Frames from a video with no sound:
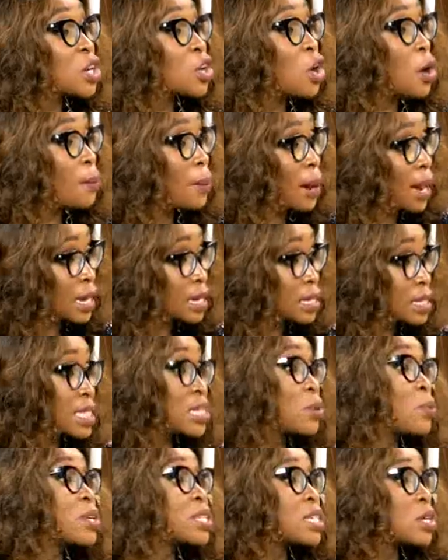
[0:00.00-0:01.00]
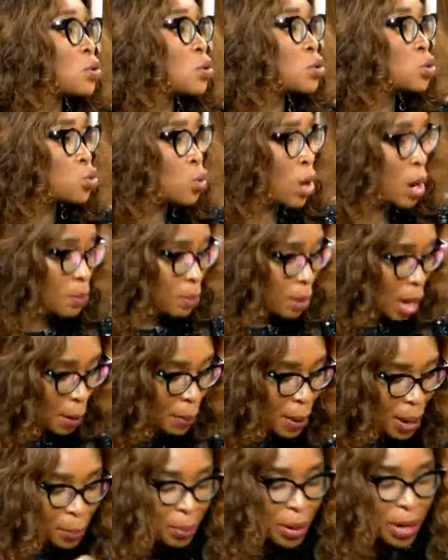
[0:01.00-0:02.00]
come back see wetin go do am
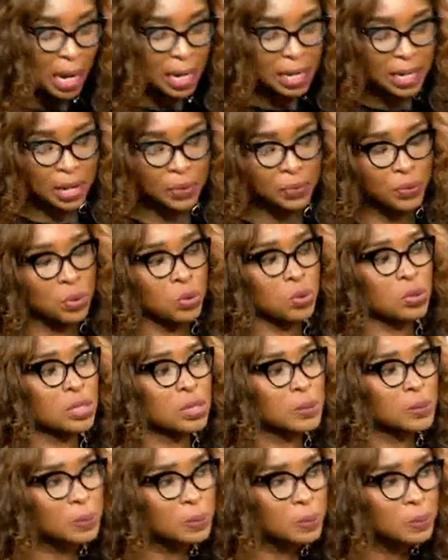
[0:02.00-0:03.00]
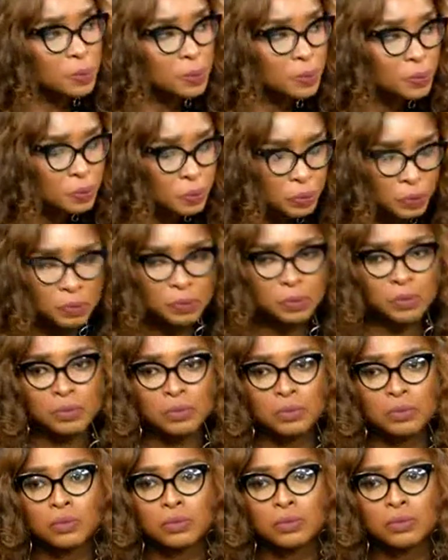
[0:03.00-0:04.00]
beg break and down for us. aha
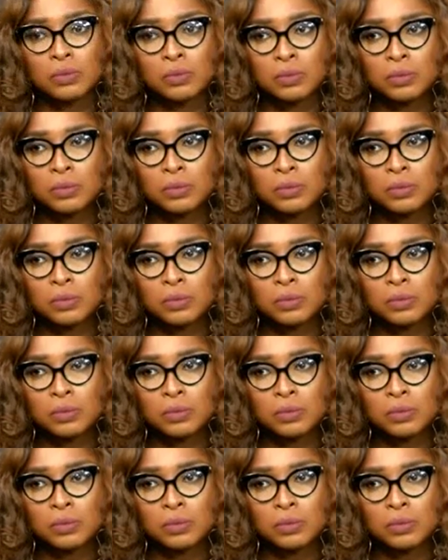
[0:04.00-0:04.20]
make we